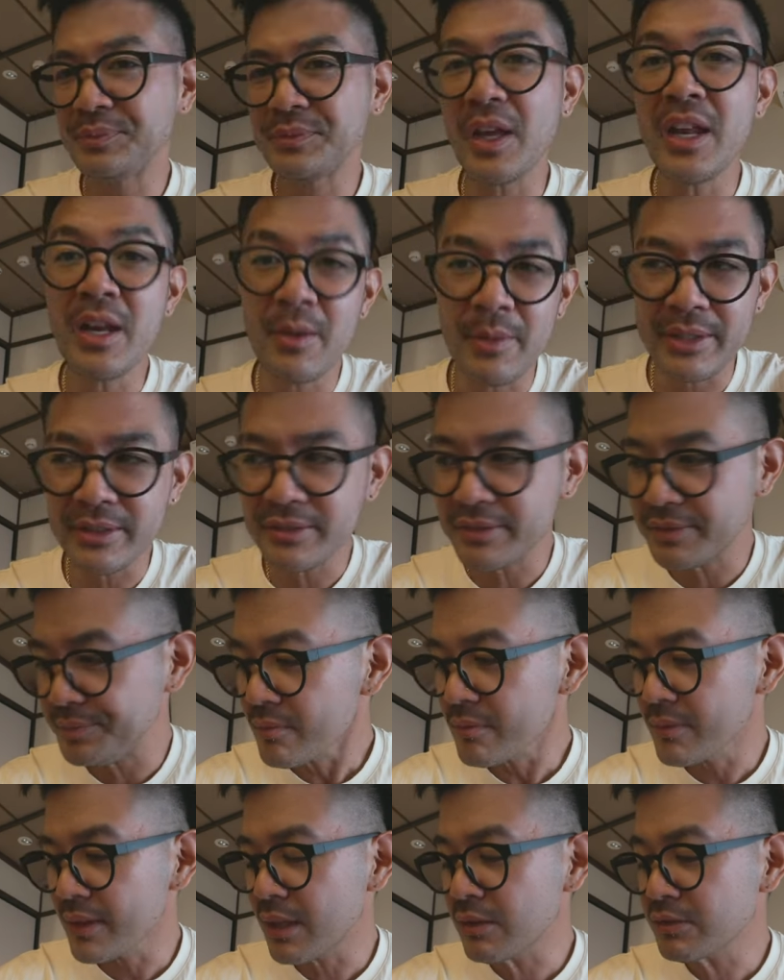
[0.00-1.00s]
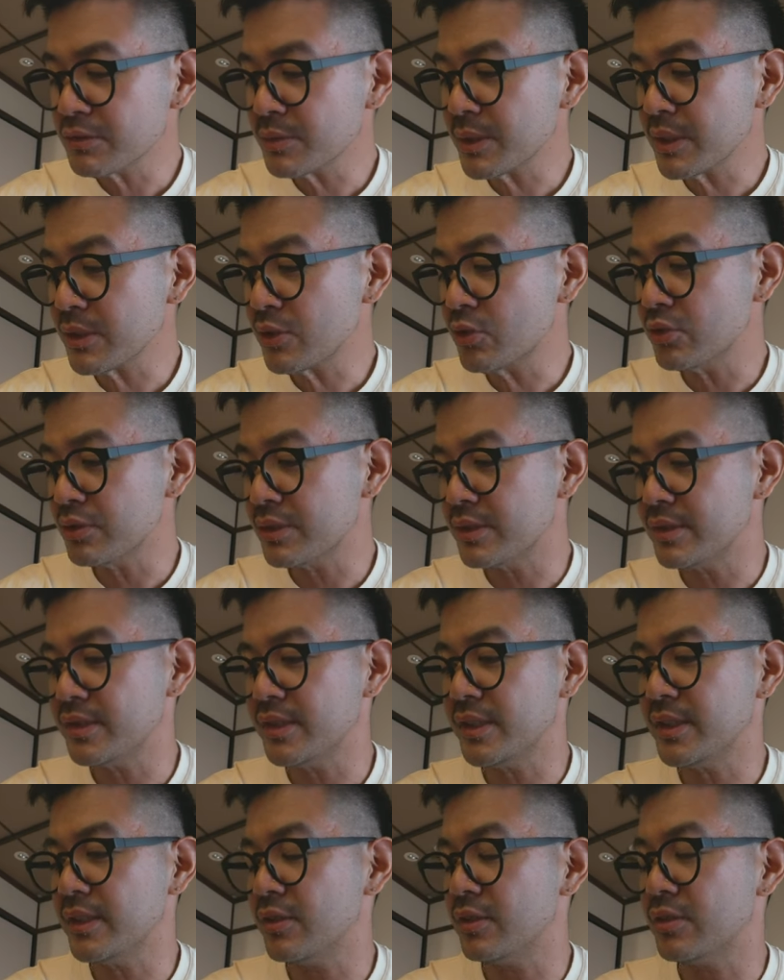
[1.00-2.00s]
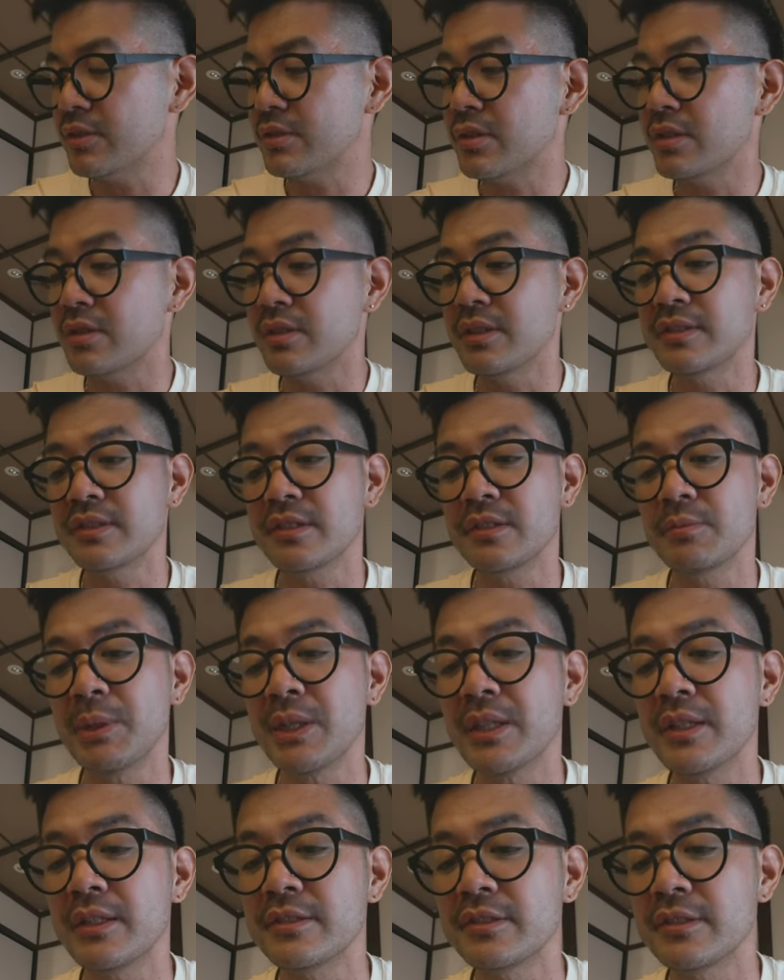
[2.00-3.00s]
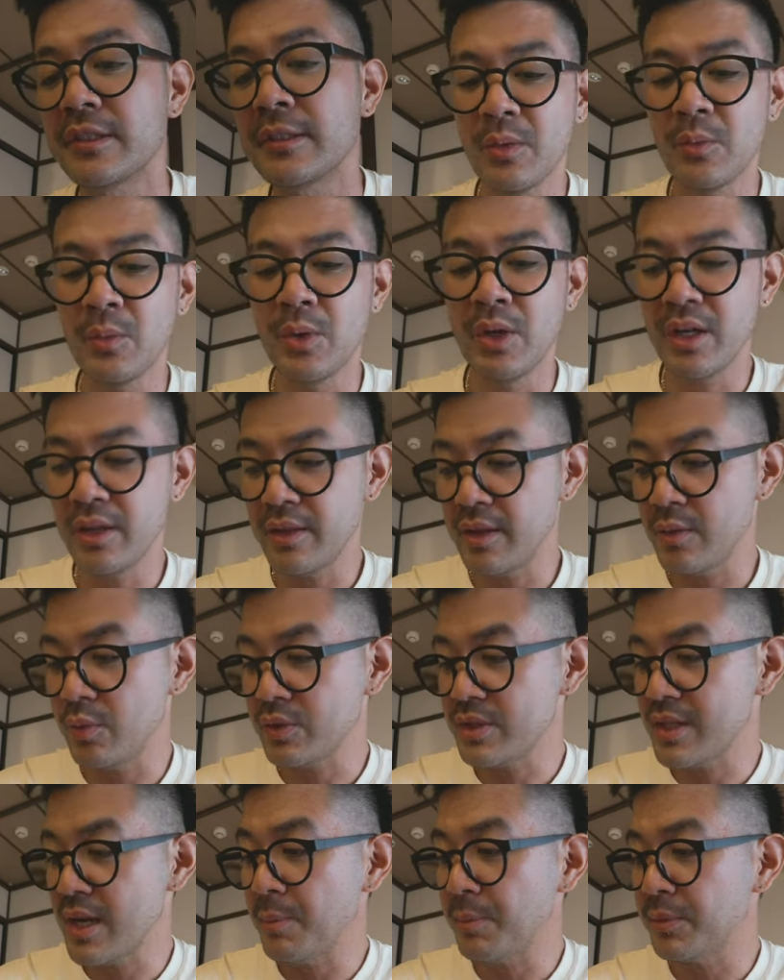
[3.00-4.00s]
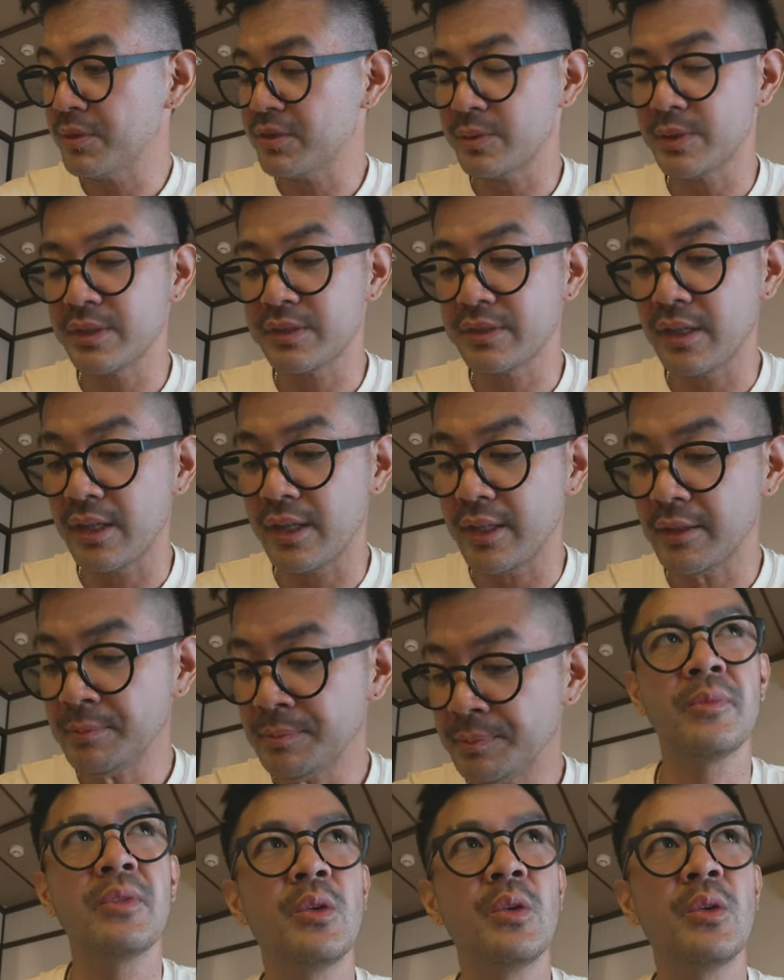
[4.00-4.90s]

Anyways, that was really cool to see or to listen because one of the temples we saw